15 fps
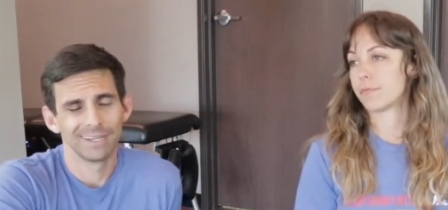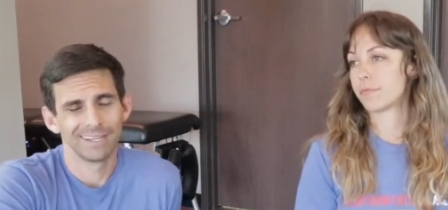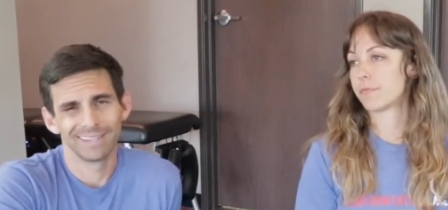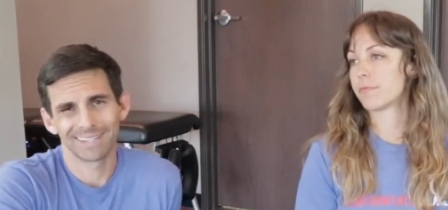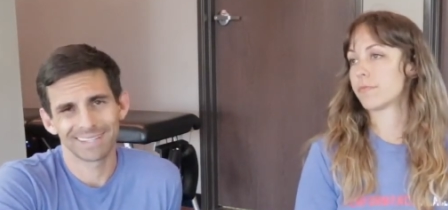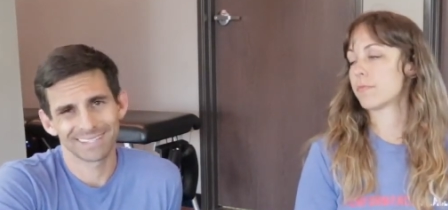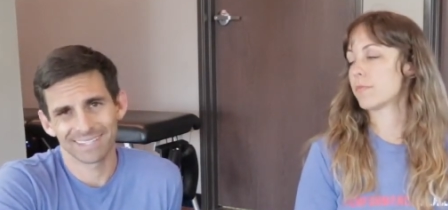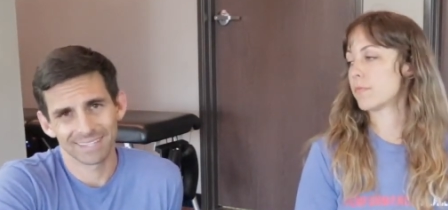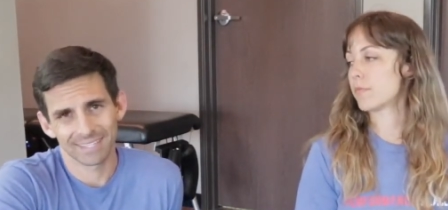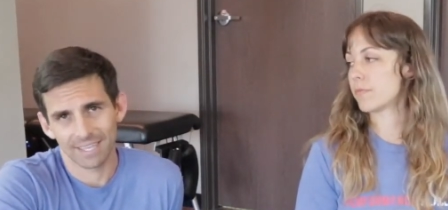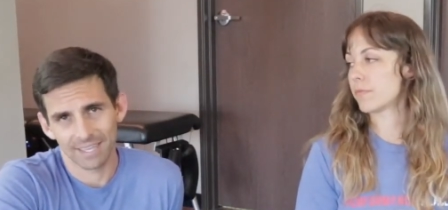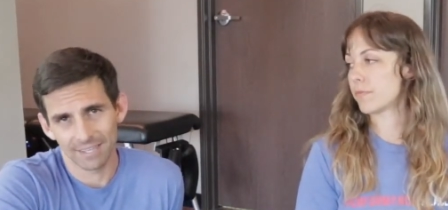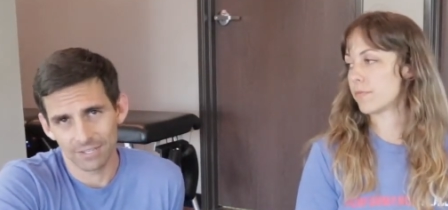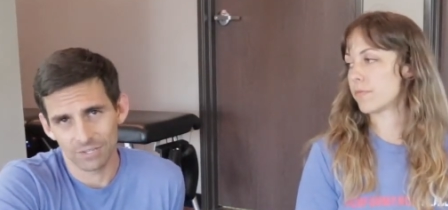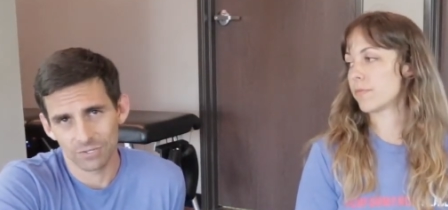Speaker 1: and that's not the
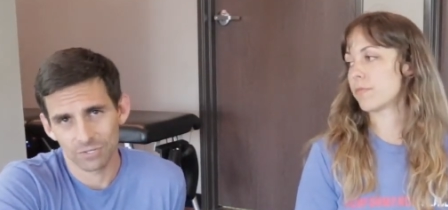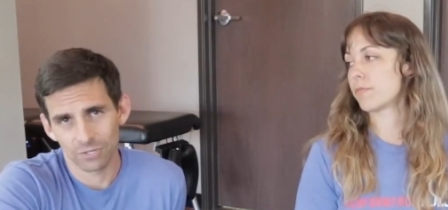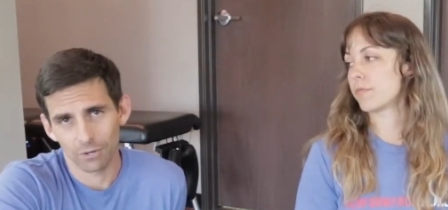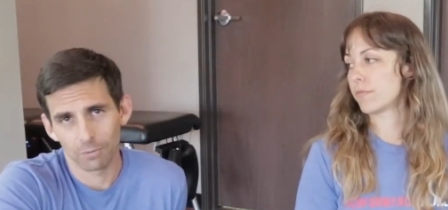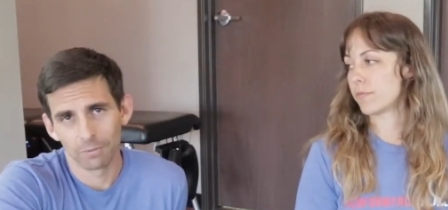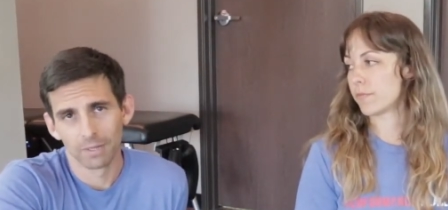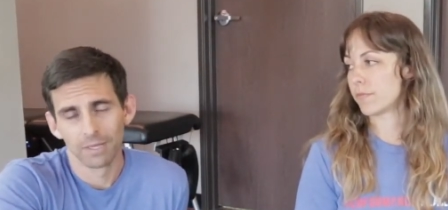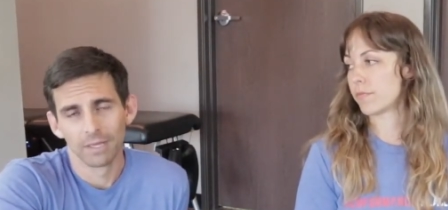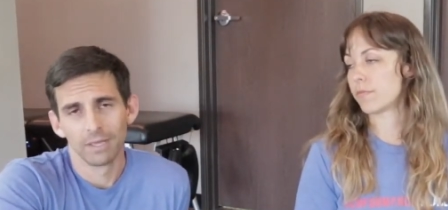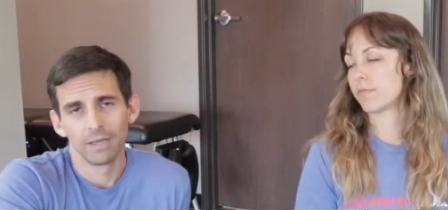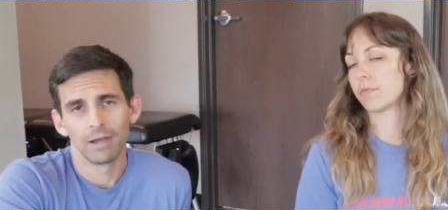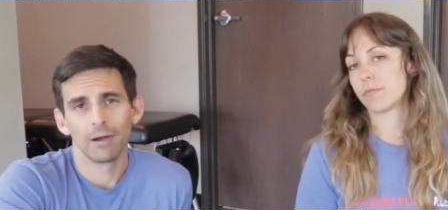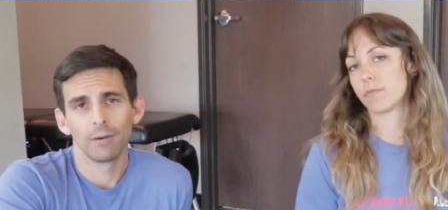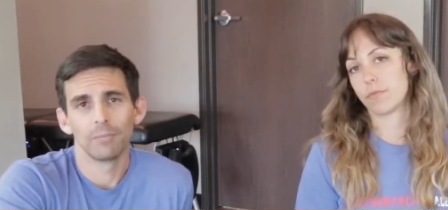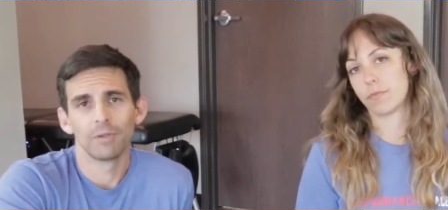case. So
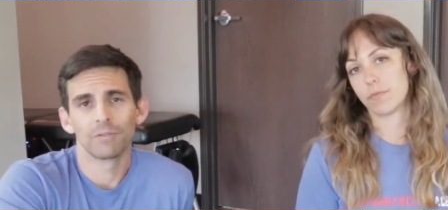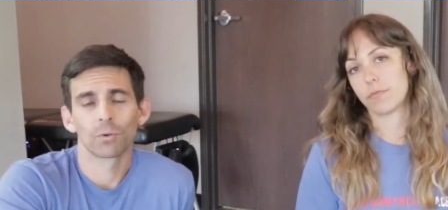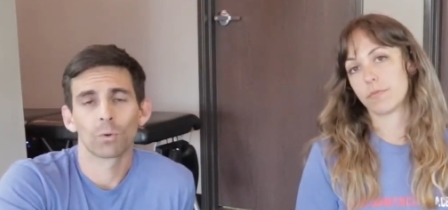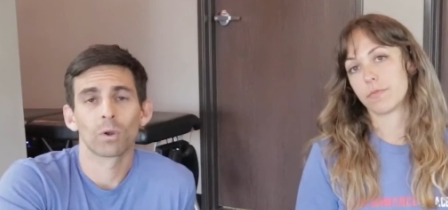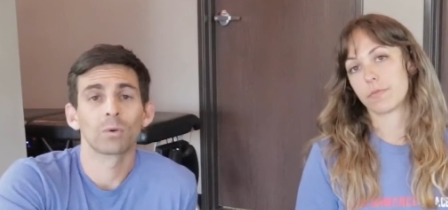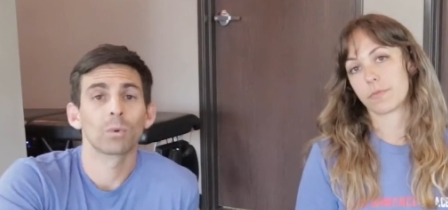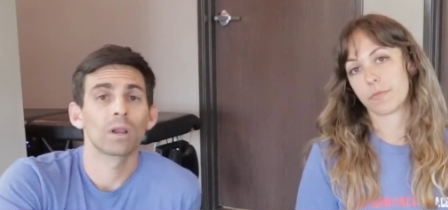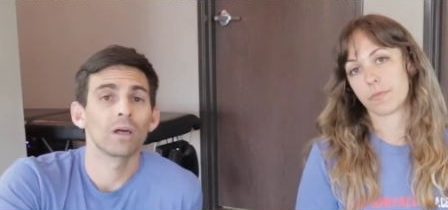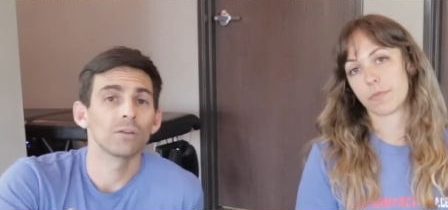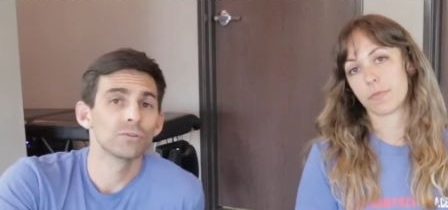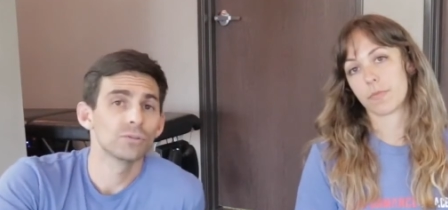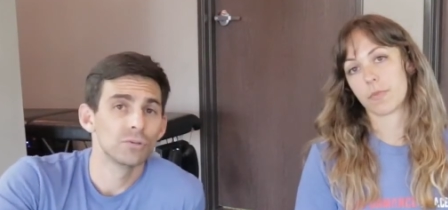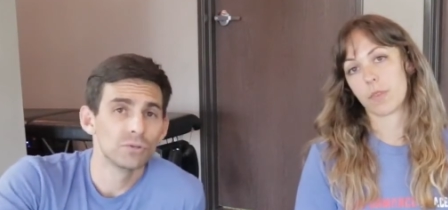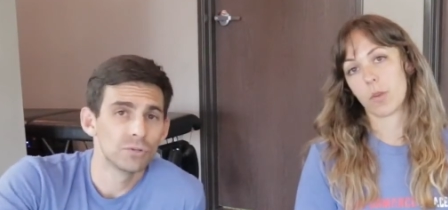um, if you're wondering what else you